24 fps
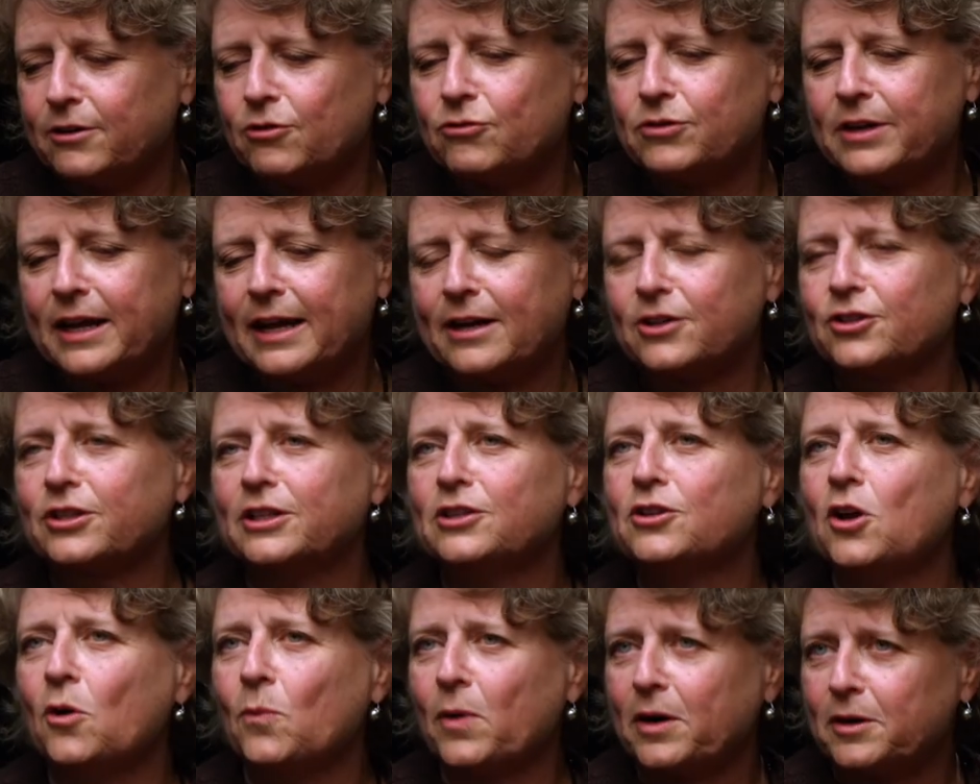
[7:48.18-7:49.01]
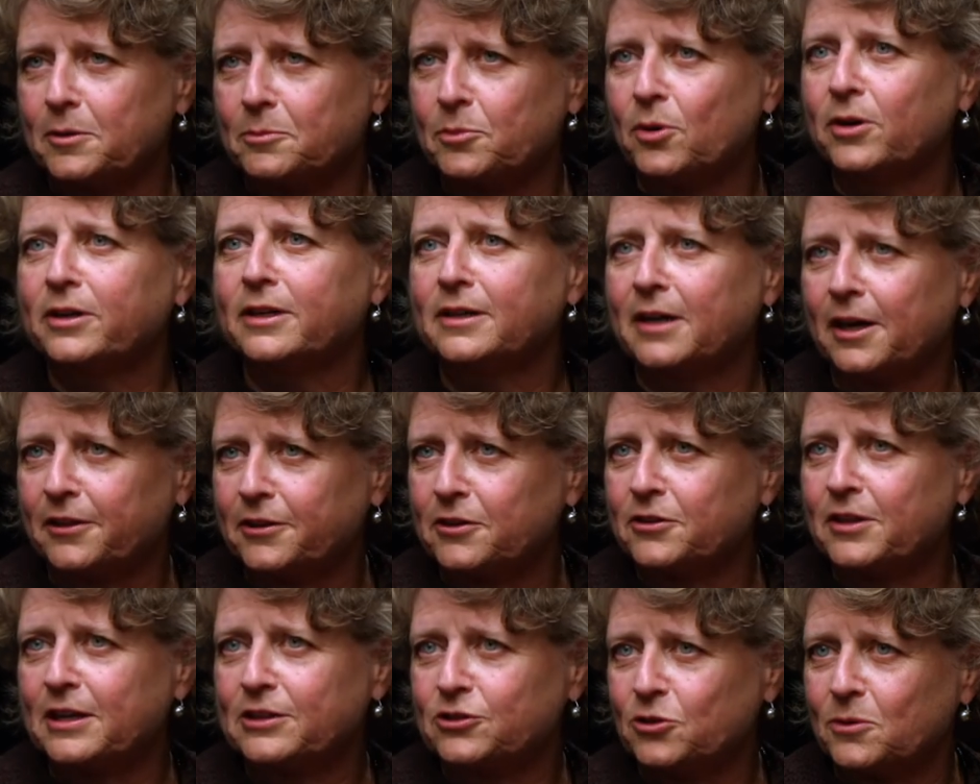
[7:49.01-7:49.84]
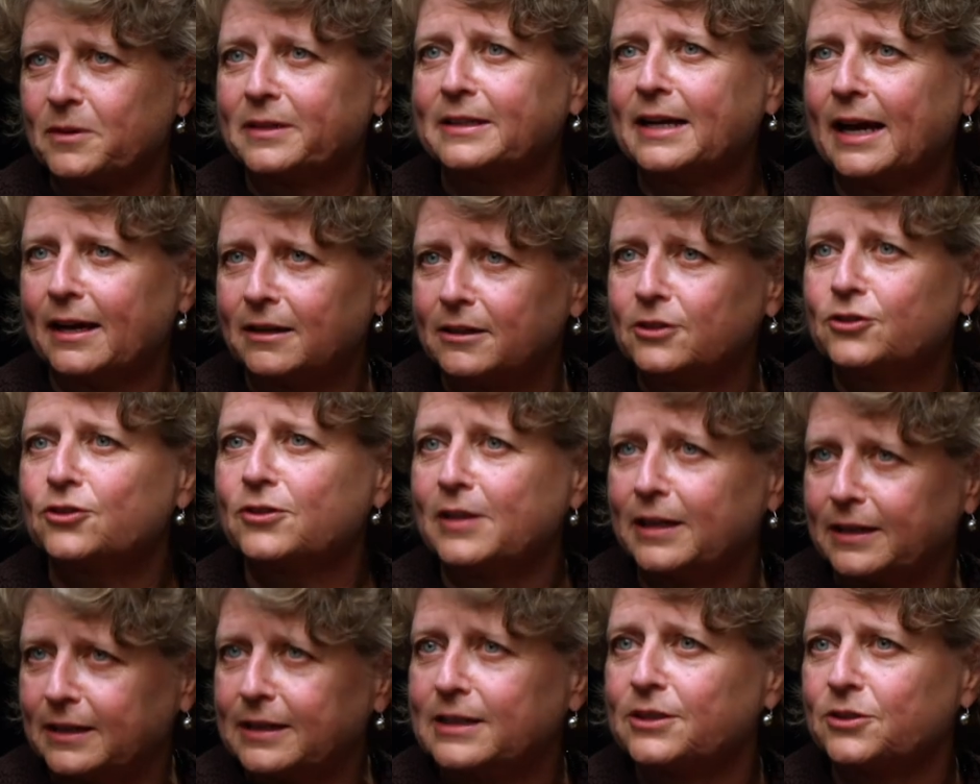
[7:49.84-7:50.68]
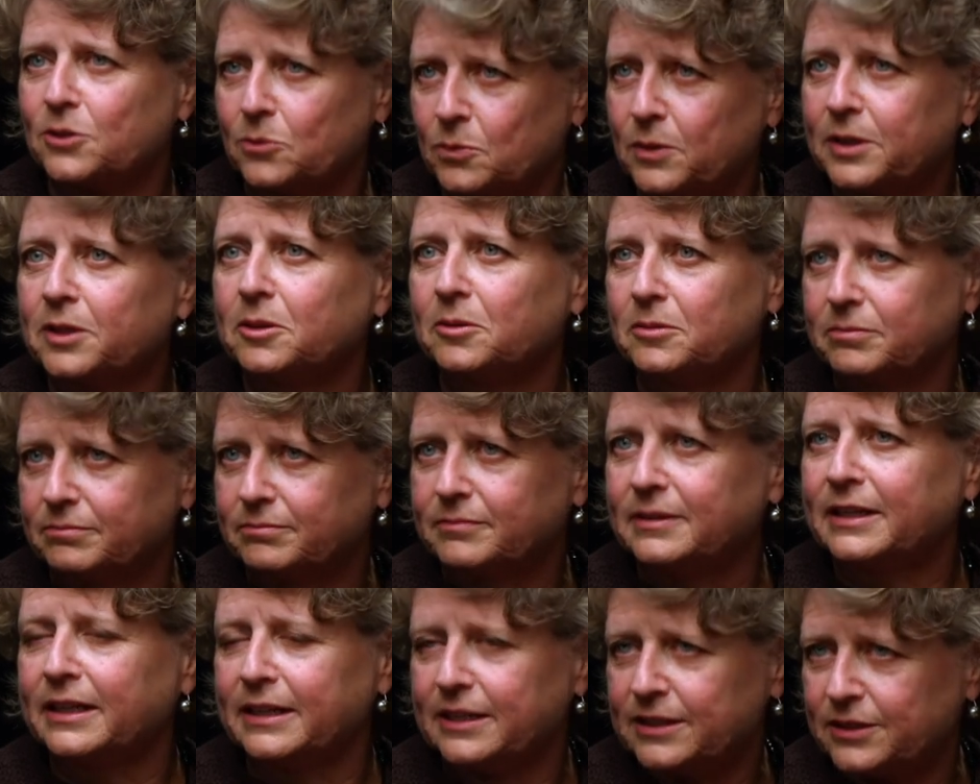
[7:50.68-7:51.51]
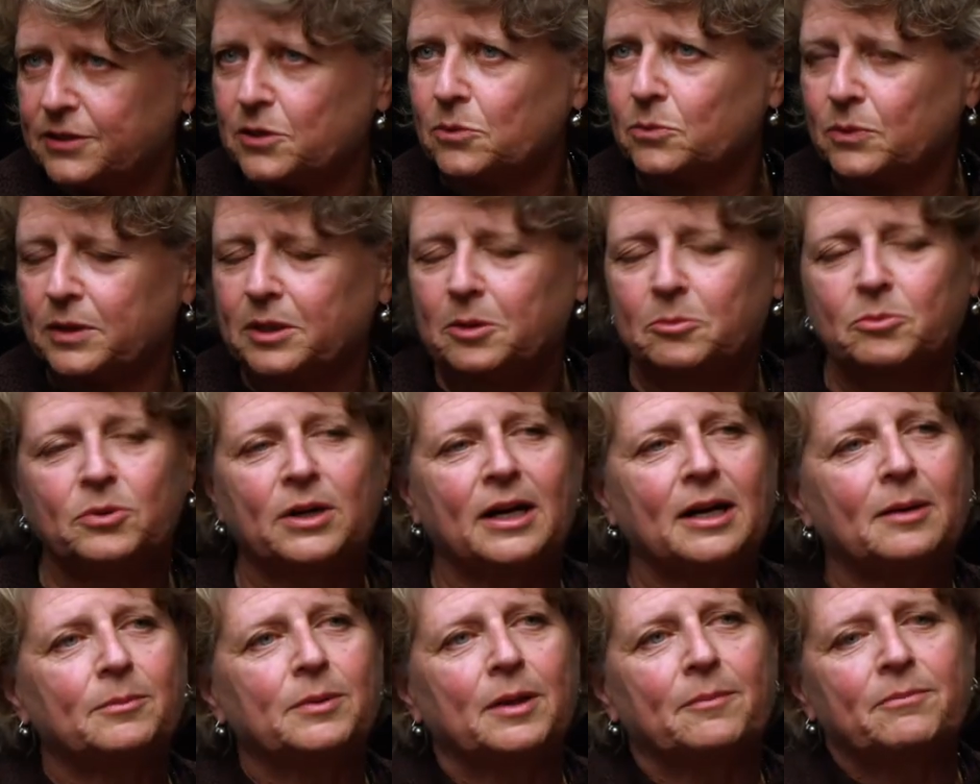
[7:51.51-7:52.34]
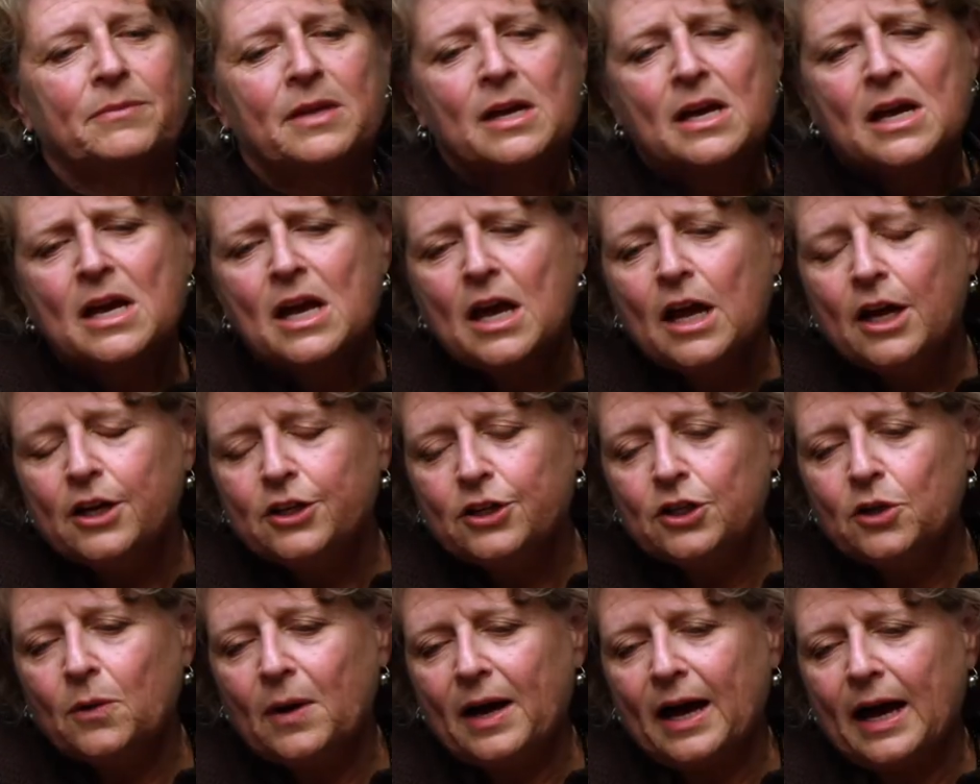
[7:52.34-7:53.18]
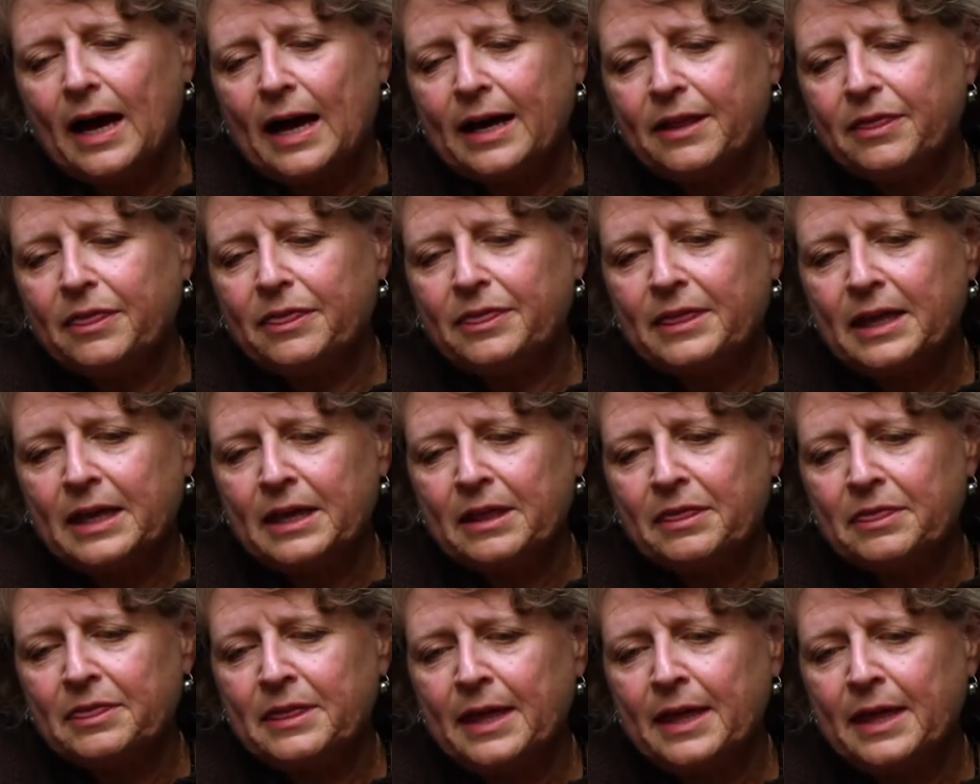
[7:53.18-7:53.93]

don't actually know where to put it other than to acknowledge that it is a real problem. You know, I think